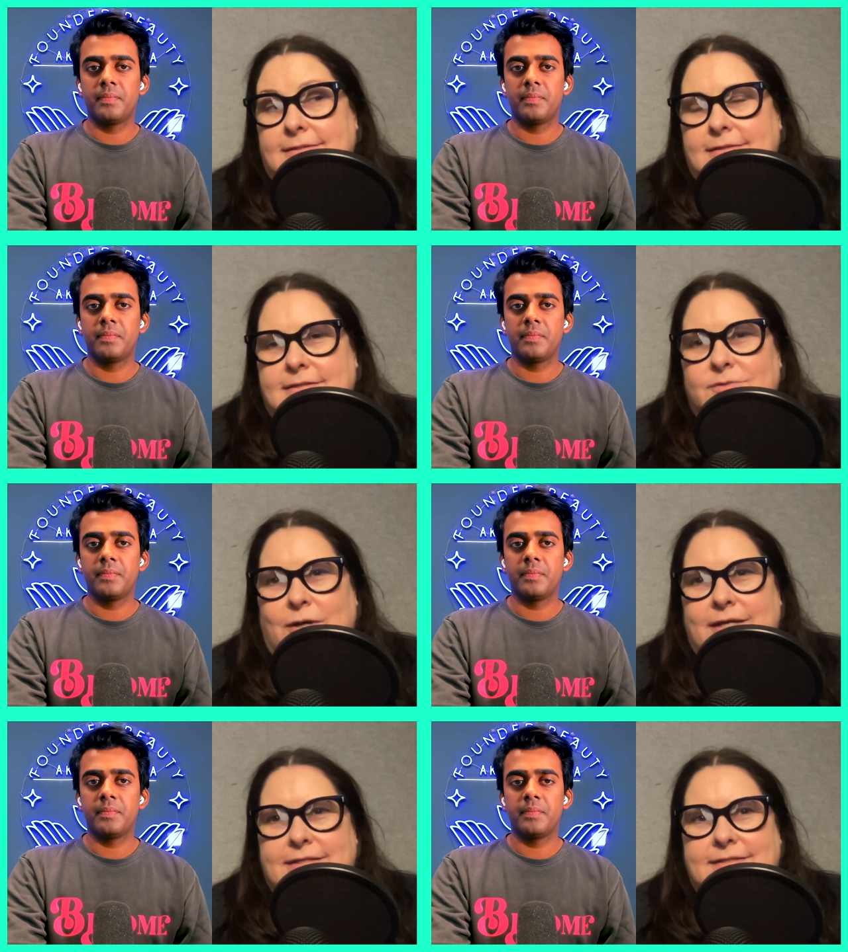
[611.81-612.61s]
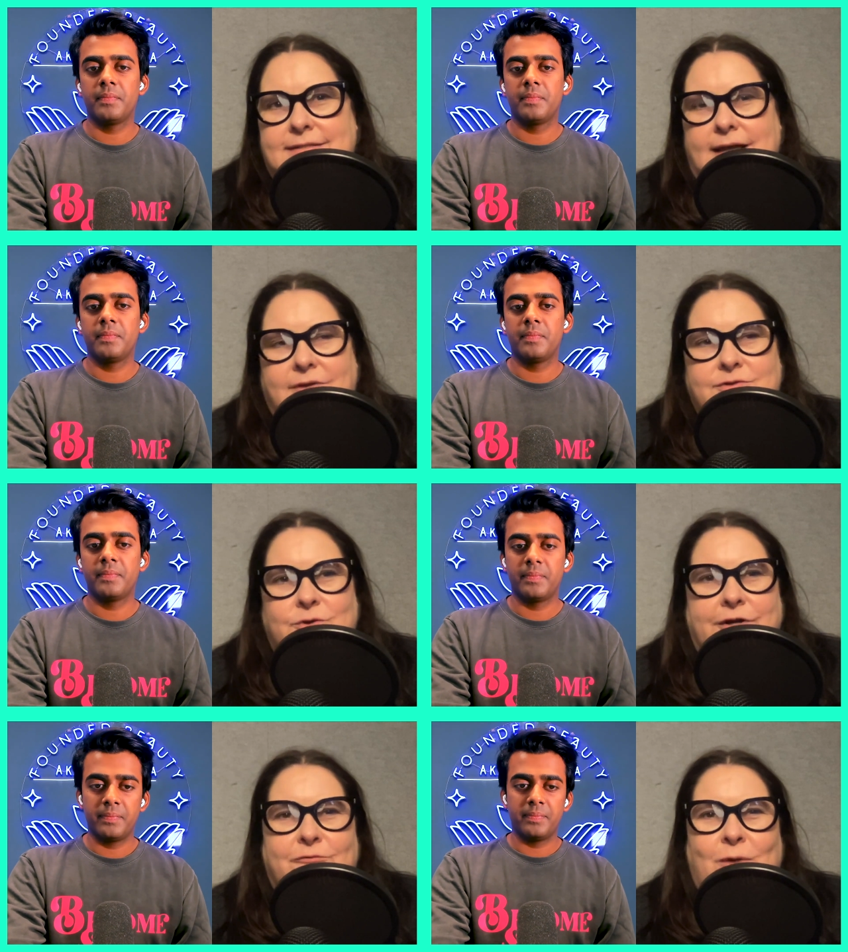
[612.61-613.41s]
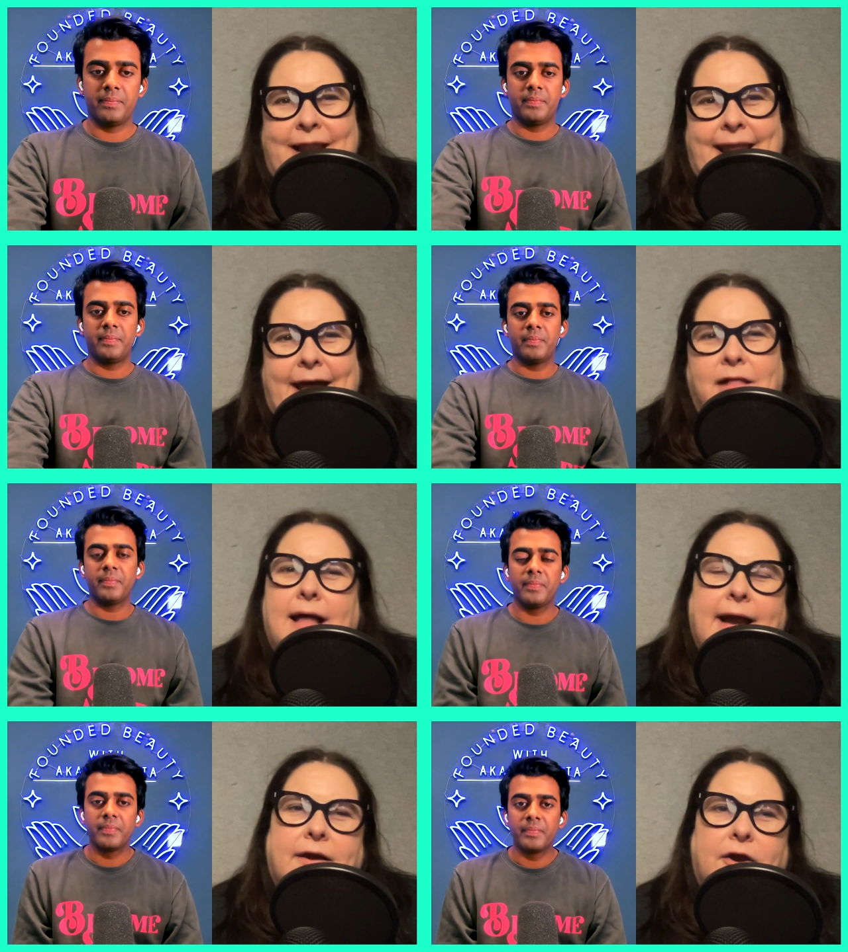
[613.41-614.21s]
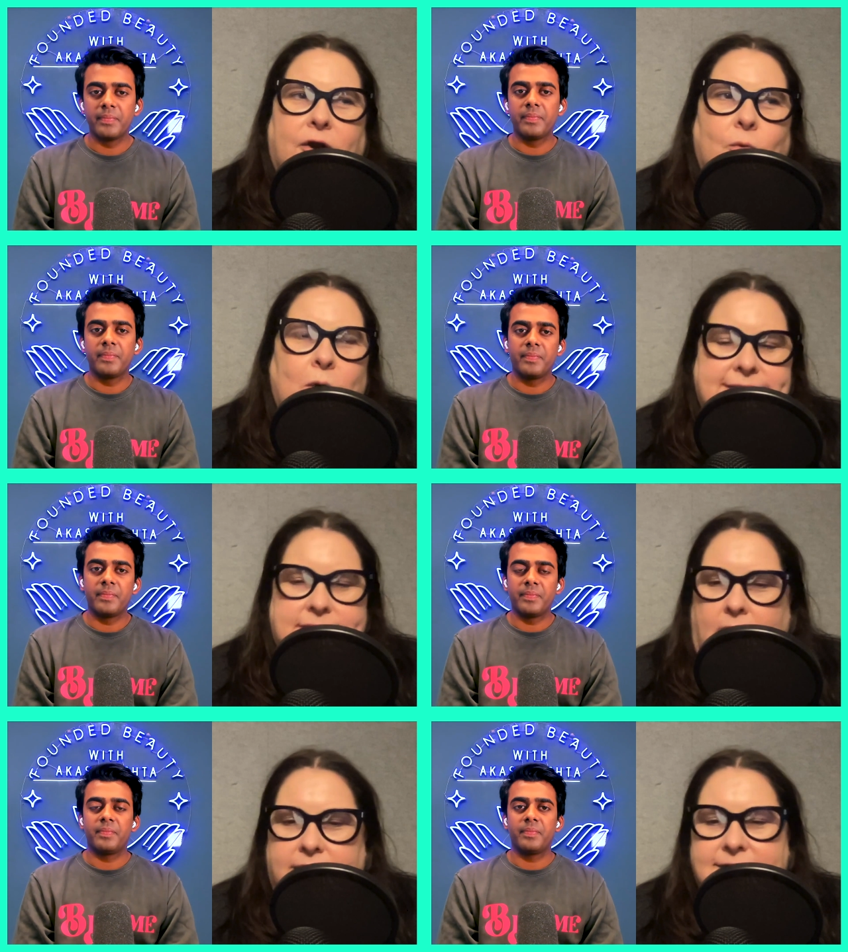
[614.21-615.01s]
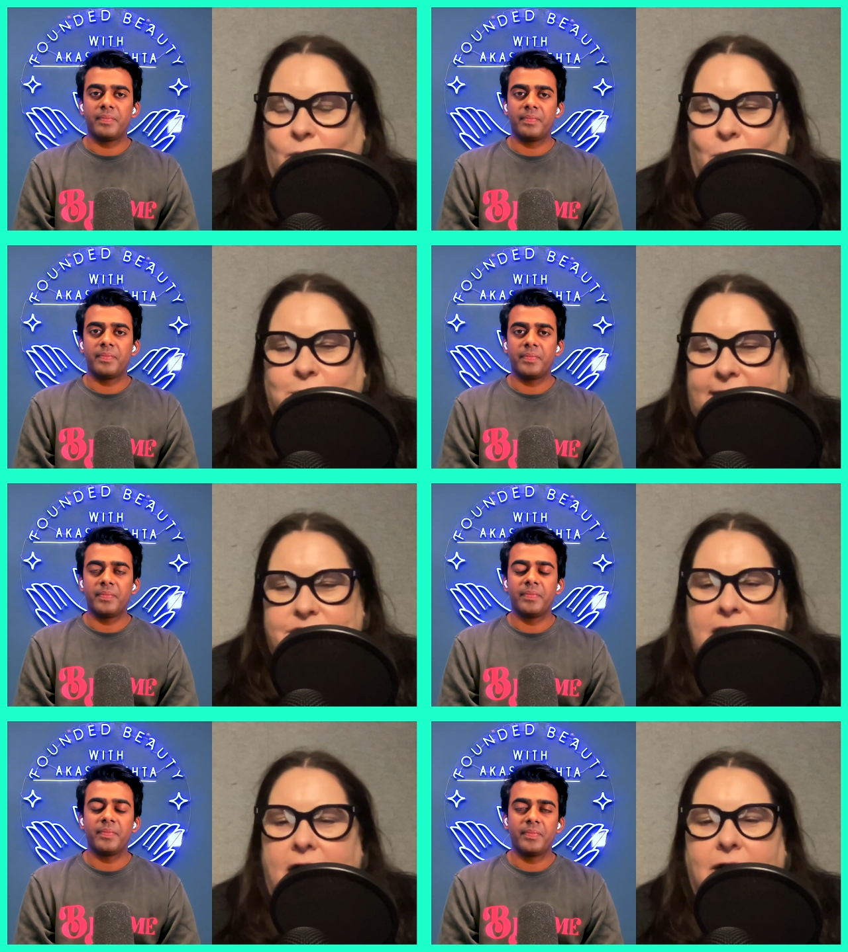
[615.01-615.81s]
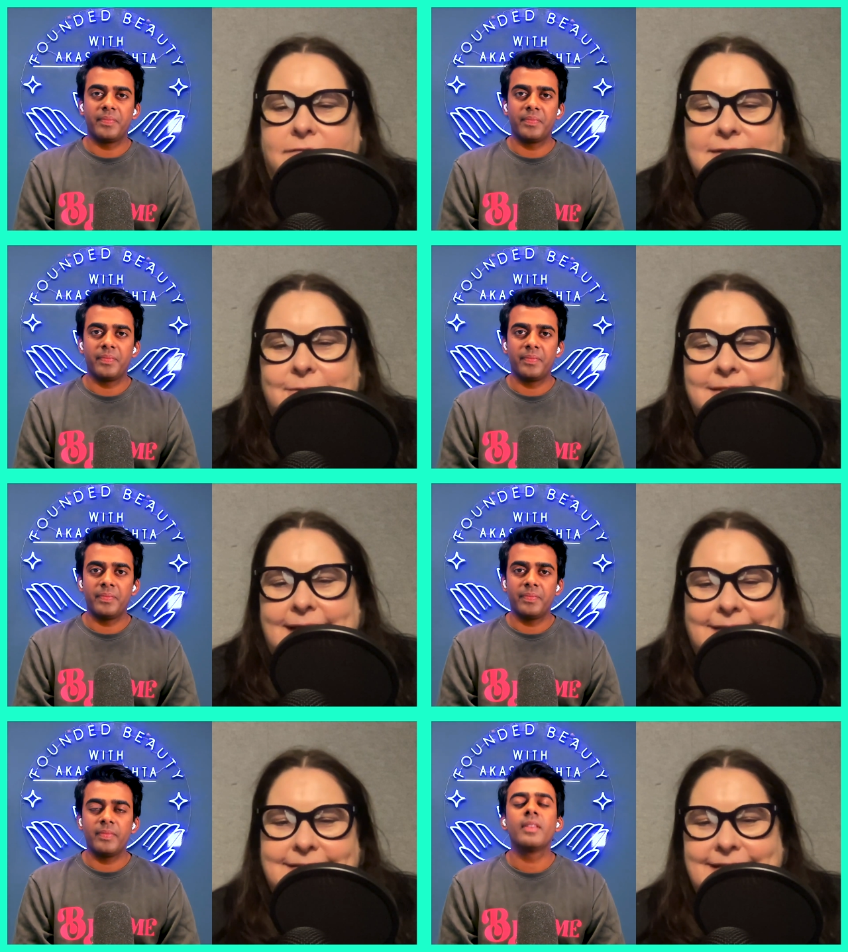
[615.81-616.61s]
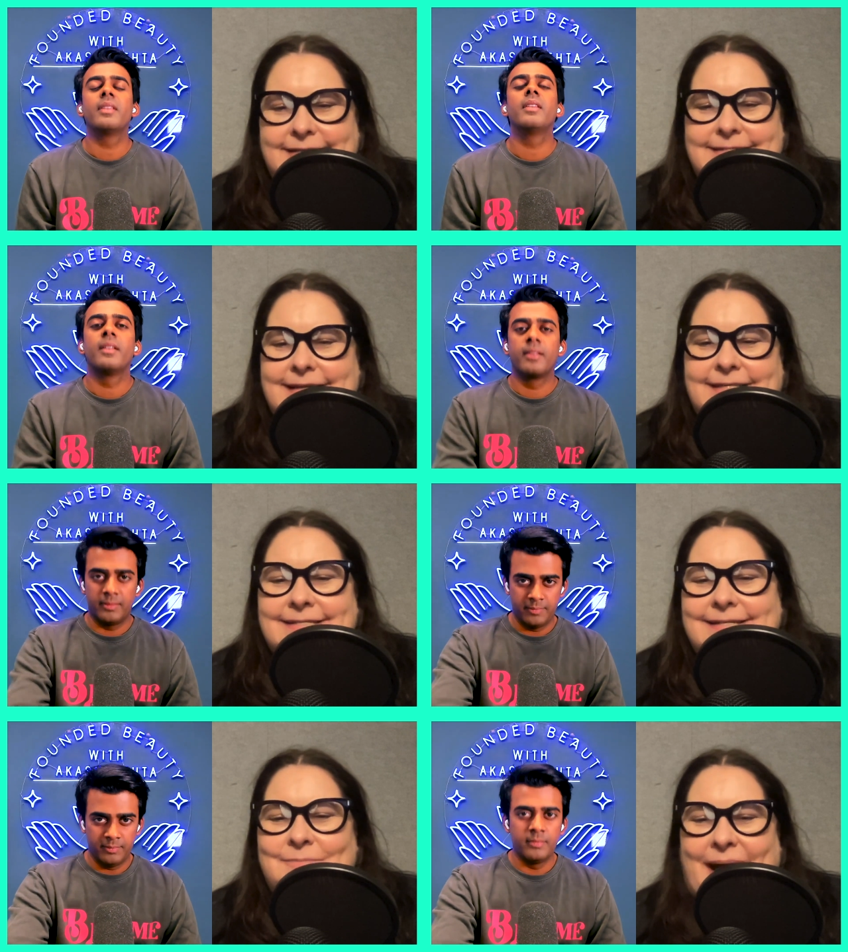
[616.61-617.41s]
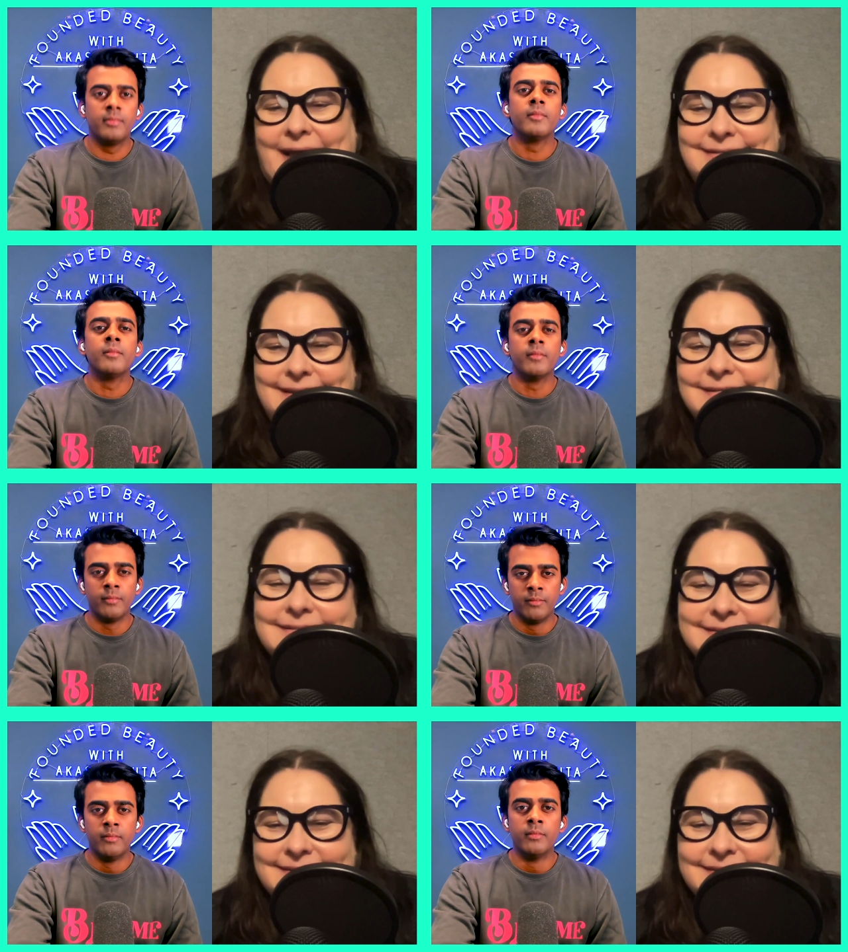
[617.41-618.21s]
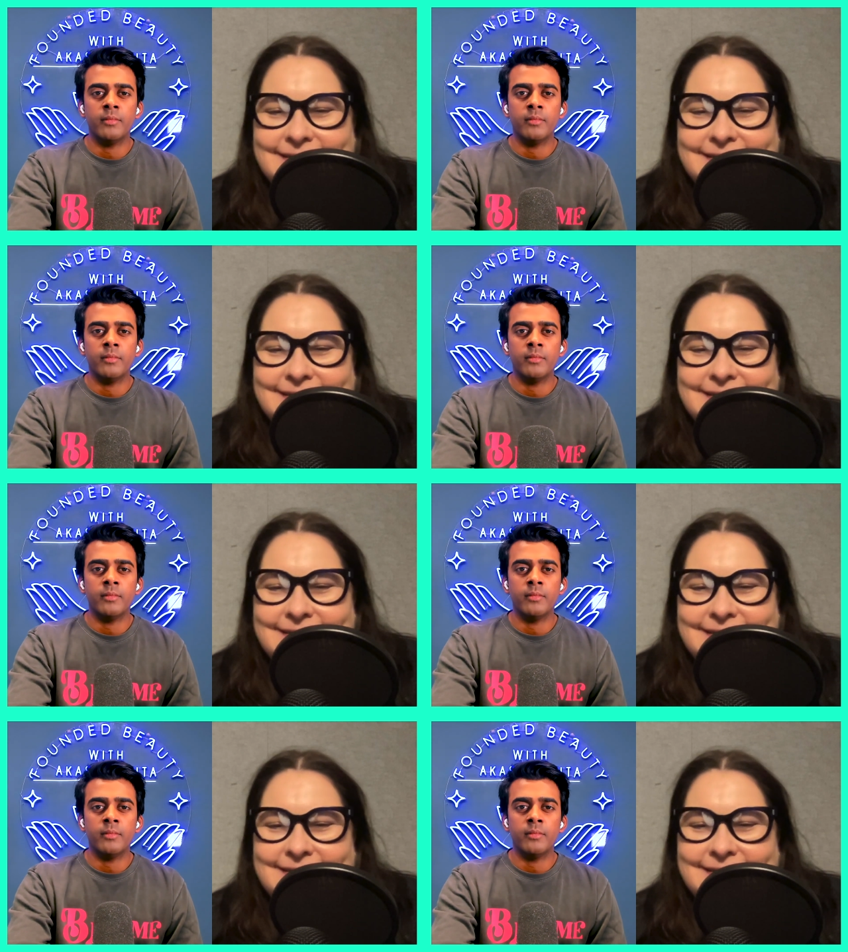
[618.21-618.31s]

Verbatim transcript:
Speaker 1: And this was sort of when nail lacquer was not sold on shelves, it was on in dusty baskets